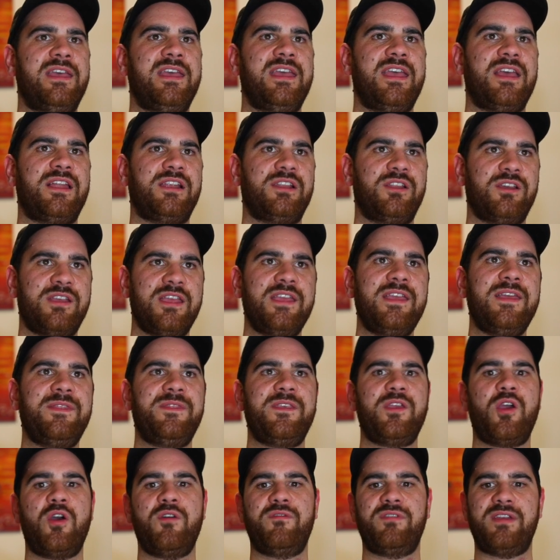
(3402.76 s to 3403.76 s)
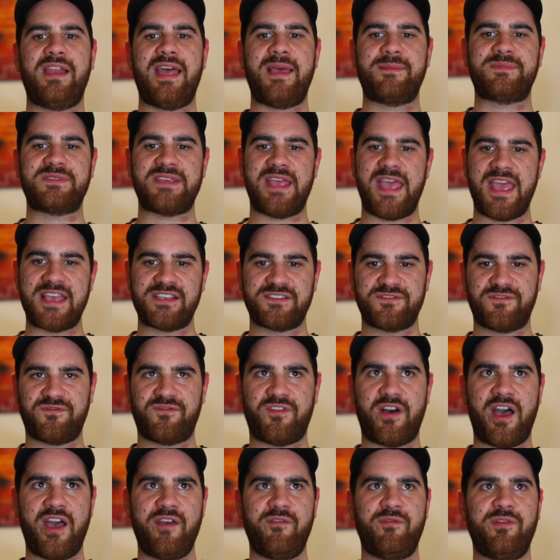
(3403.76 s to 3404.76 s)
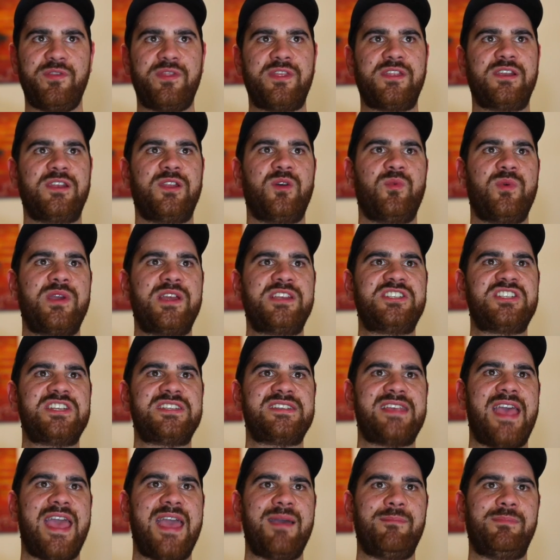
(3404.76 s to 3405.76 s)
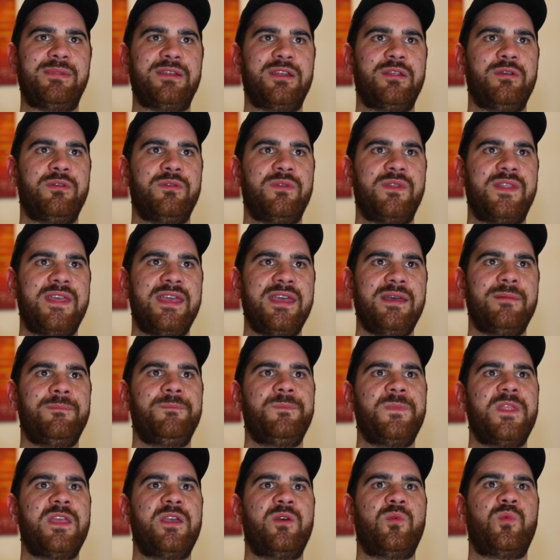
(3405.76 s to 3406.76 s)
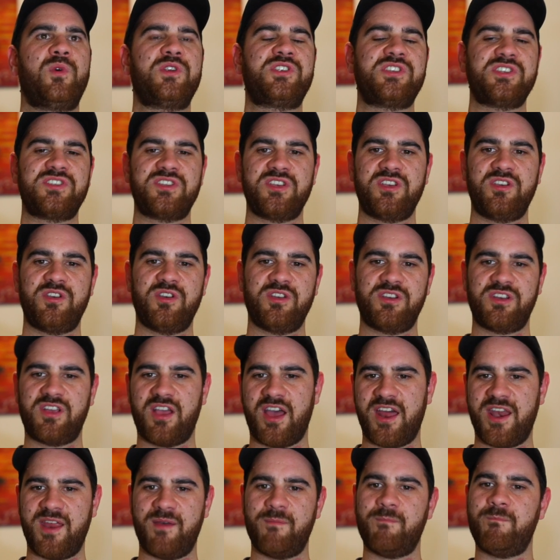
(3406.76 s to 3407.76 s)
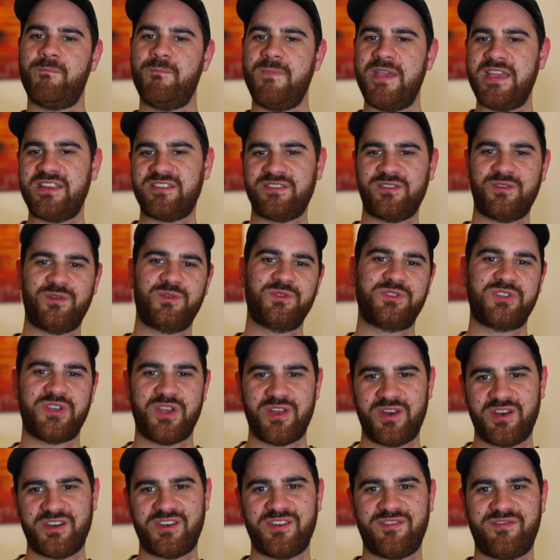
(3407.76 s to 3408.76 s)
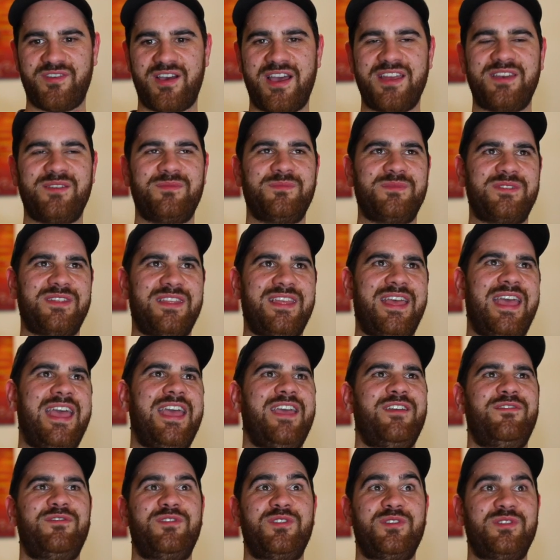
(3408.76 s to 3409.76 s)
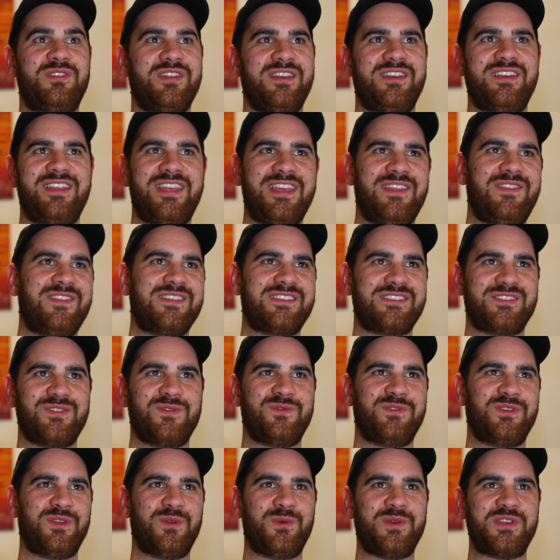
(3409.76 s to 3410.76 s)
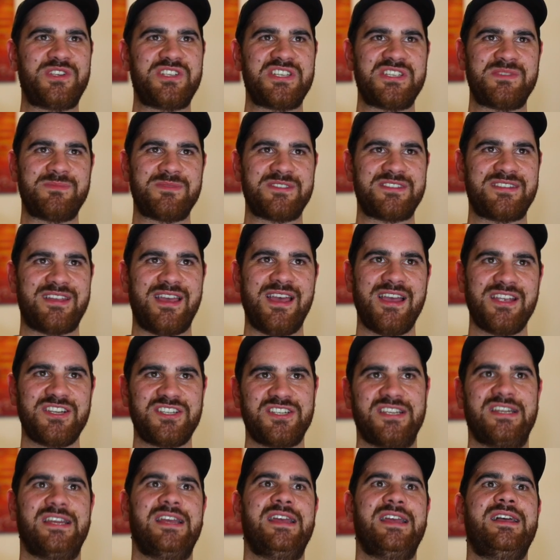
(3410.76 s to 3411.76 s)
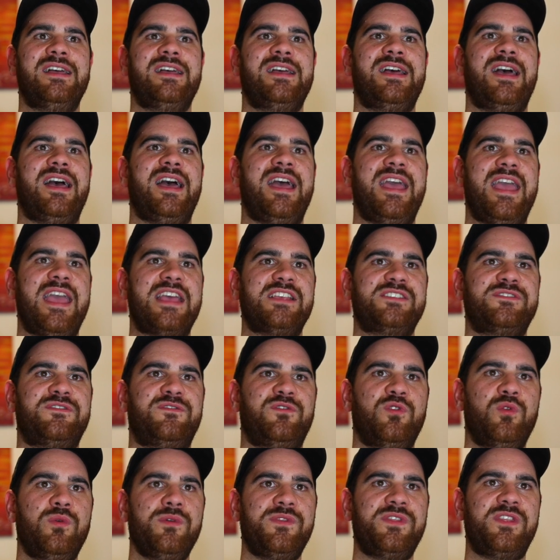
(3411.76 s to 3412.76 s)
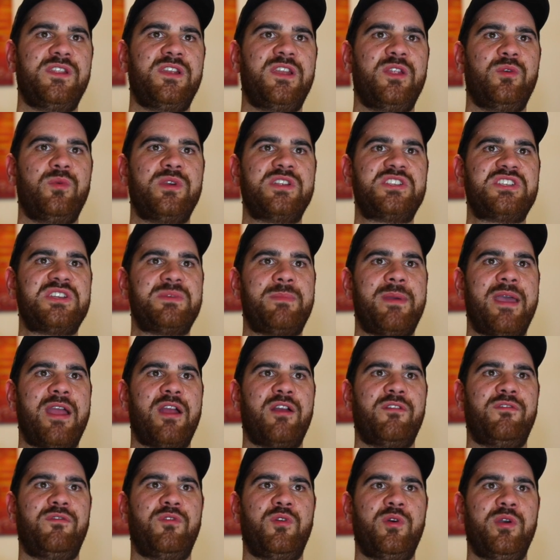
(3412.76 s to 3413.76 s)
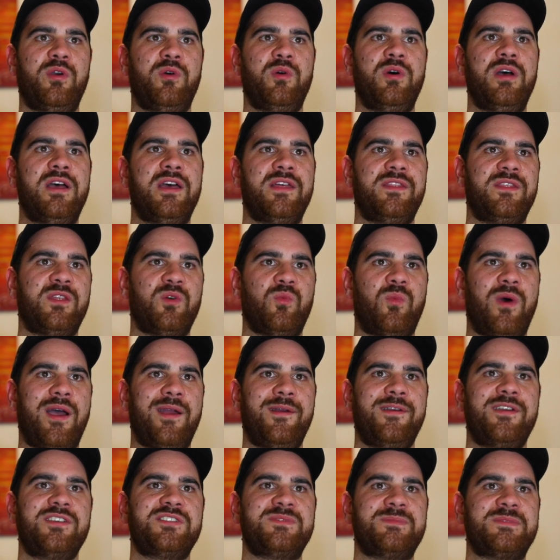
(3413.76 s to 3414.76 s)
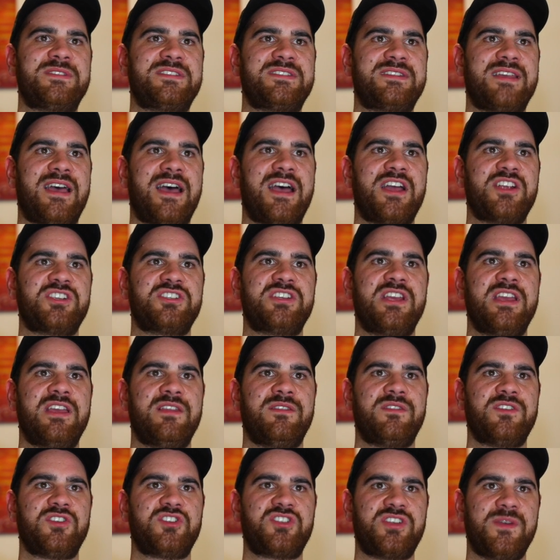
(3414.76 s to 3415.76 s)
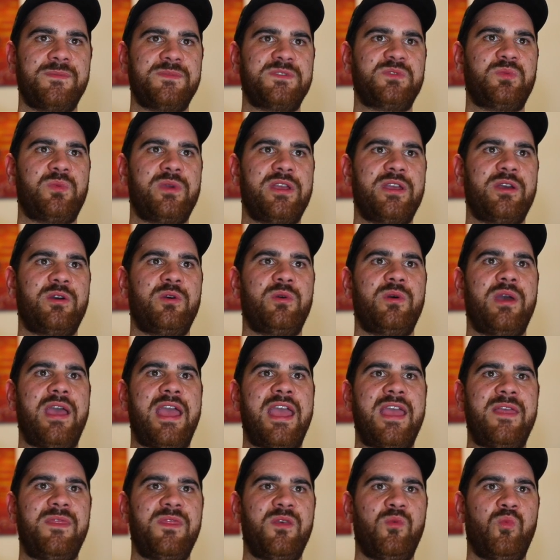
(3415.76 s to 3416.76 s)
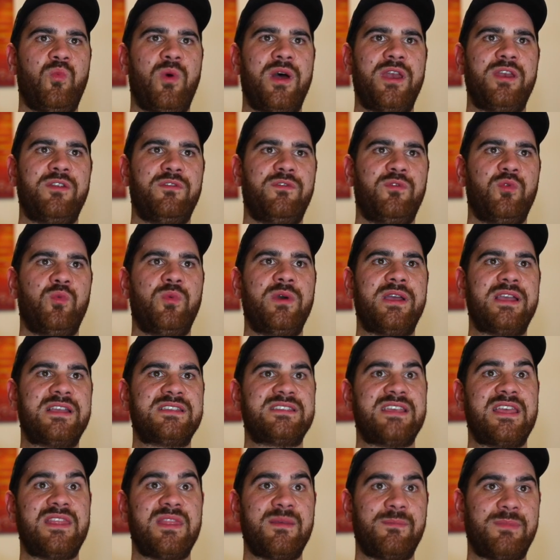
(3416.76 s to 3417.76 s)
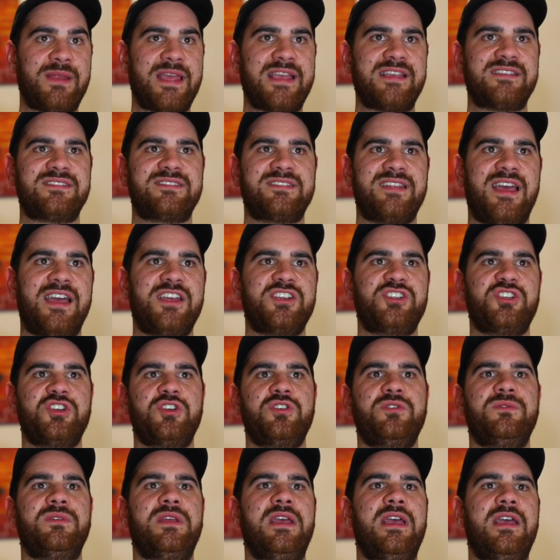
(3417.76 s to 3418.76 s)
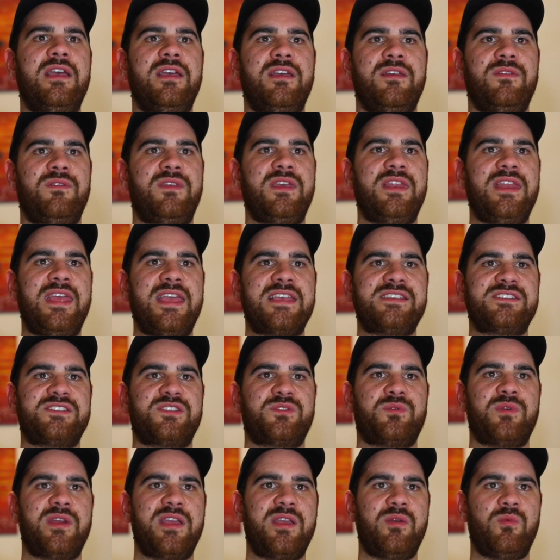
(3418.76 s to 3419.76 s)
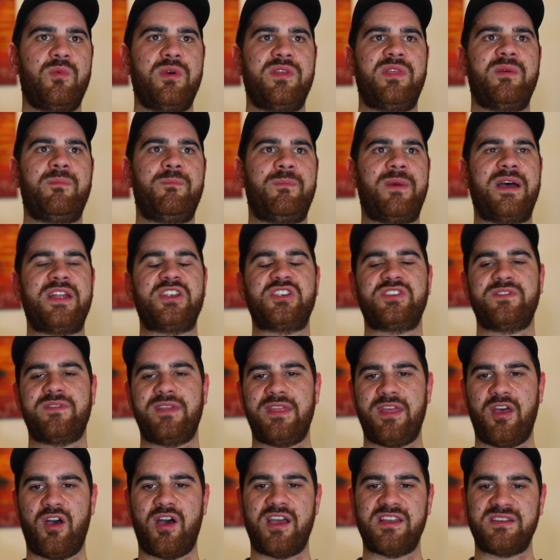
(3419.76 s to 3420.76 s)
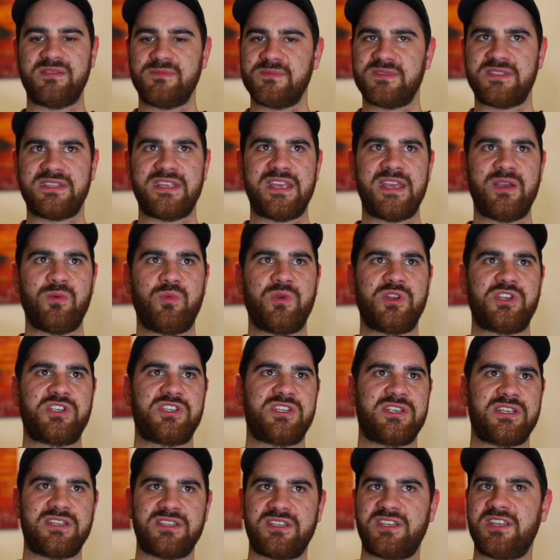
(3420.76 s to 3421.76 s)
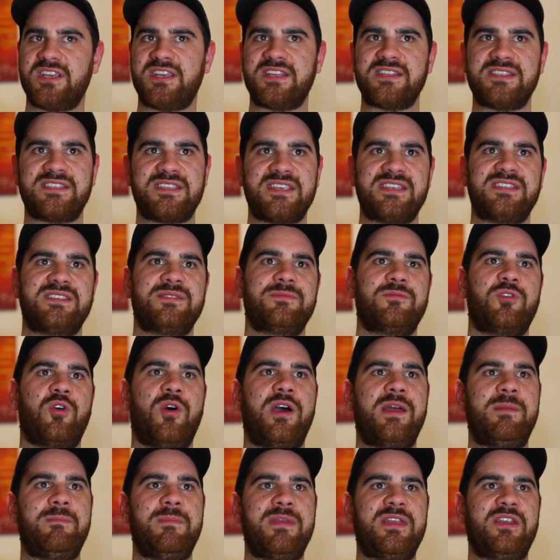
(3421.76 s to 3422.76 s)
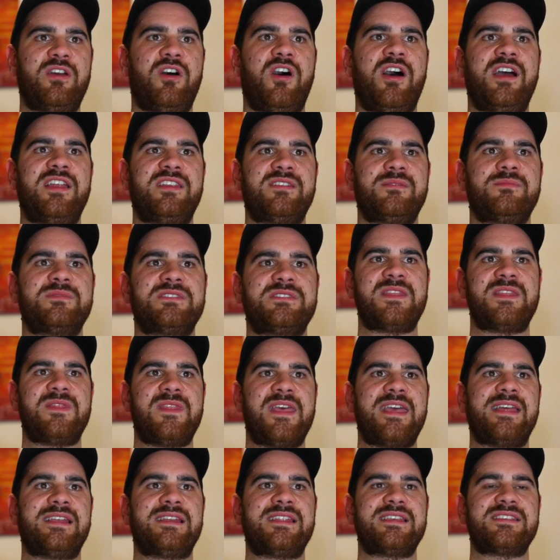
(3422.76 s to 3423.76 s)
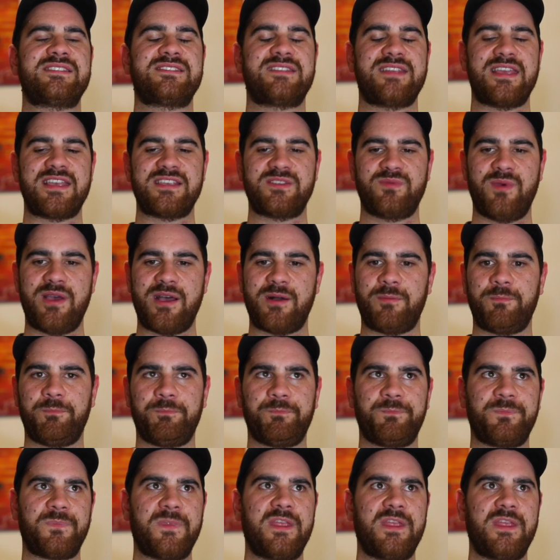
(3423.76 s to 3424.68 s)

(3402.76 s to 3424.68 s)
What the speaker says: Looking at the overlaps, it has 5 with the Luigi's Hat Balloon there, which is a good kind of meta alternative item to that if you didn't get the Silver Luigi's Moustache. It has 4 with the Luigi Parafoil, the Wario's Moustache, the Ship's Wheel, and the Wonderful Wings and the Black Starchute. Then it has 3 with a bunch of other items there, which you can see some quite meta items that list as well.